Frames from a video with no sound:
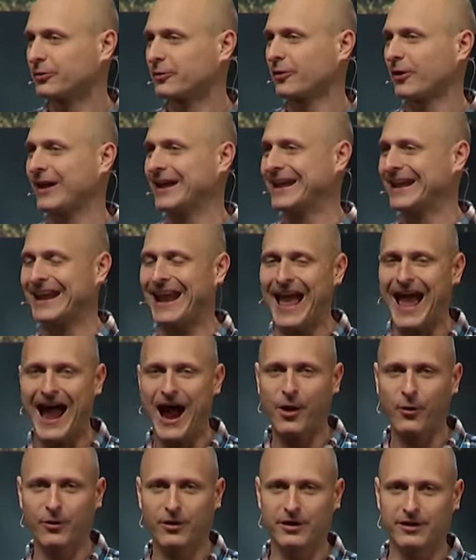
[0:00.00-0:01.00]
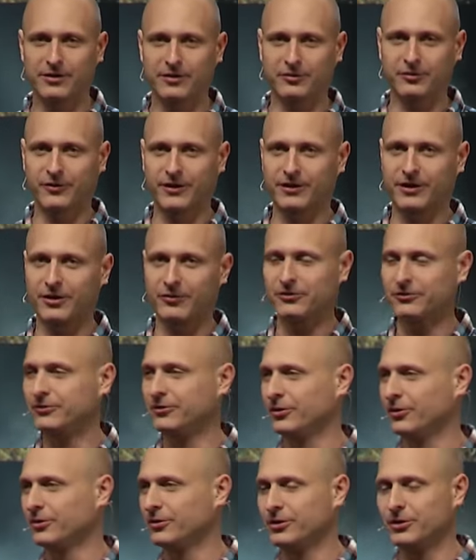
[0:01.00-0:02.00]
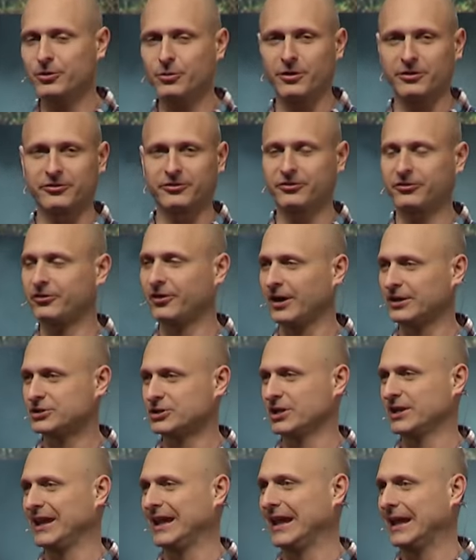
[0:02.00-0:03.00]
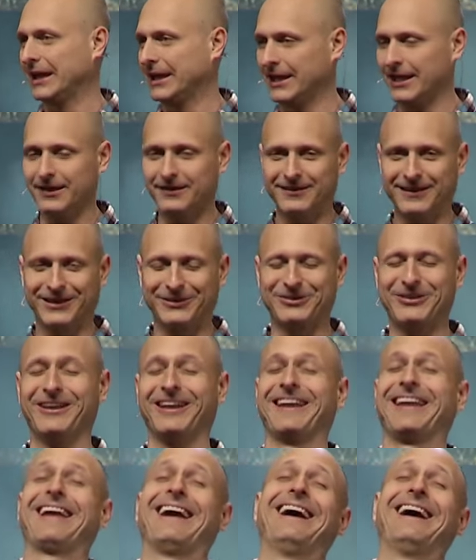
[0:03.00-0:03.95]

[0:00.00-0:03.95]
for like an hour, and this friend goes, dude, you are such an idiot. And I was like,